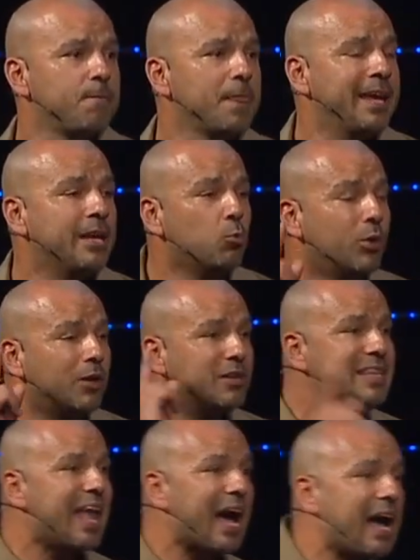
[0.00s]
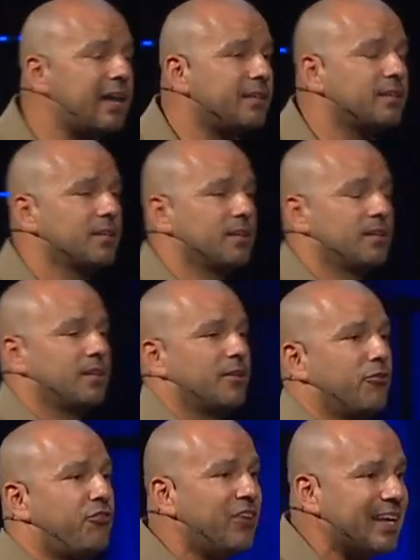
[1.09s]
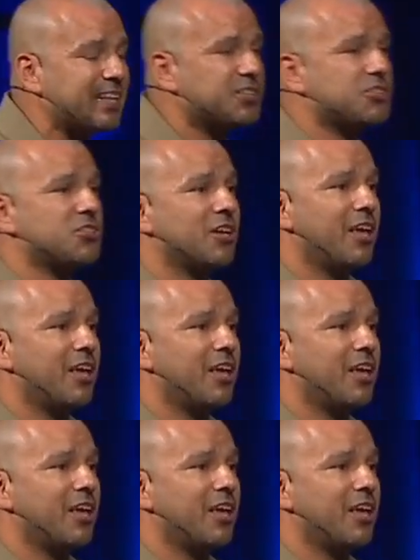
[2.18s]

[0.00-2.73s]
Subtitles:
It will not fix